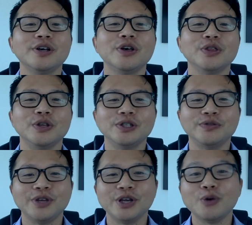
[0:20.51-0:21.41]
This
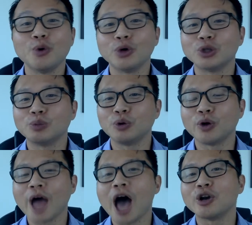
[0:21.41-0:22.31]
video will explore
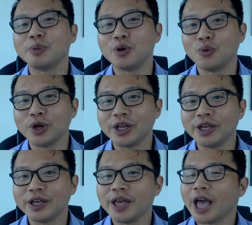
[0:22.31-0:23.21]
how to be witty
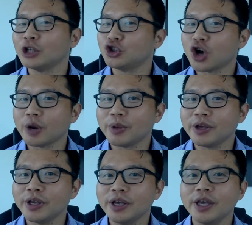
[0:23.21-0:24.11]
and charming
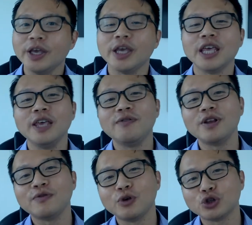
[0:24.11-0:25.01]
even
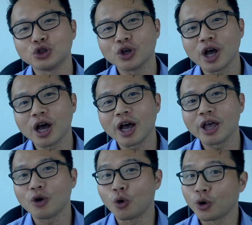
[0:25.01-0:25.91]
if you're shy
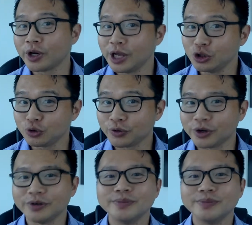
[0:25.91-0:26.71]
or an introvert.